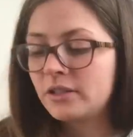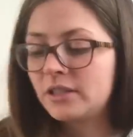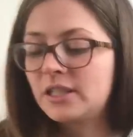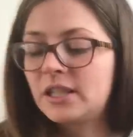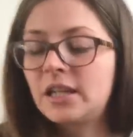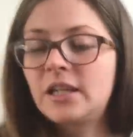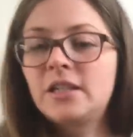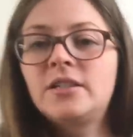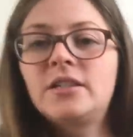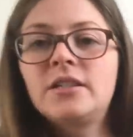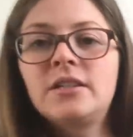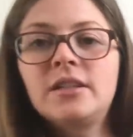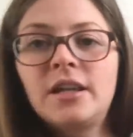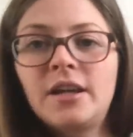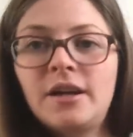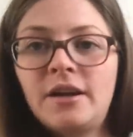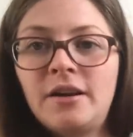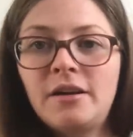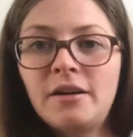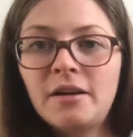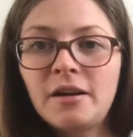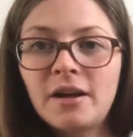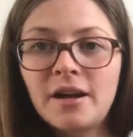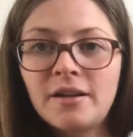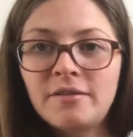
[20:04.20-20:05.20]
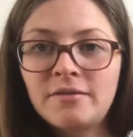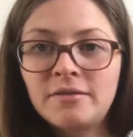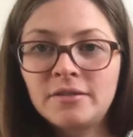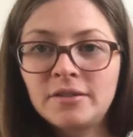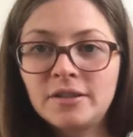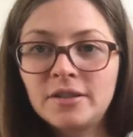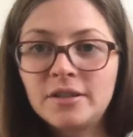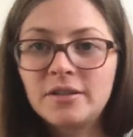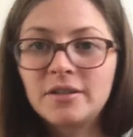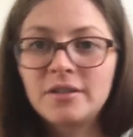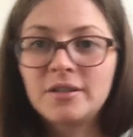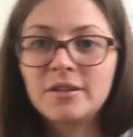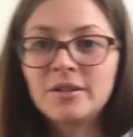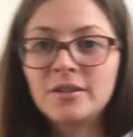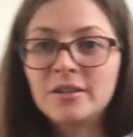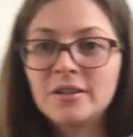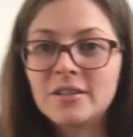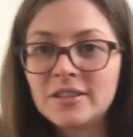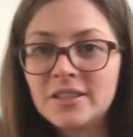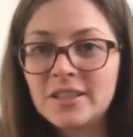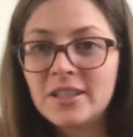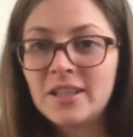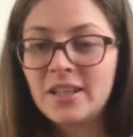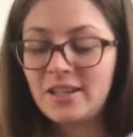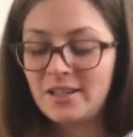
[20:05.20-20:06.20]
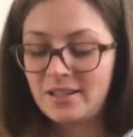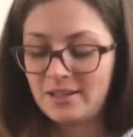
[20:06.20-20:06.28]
on a tangent there. I haven't got,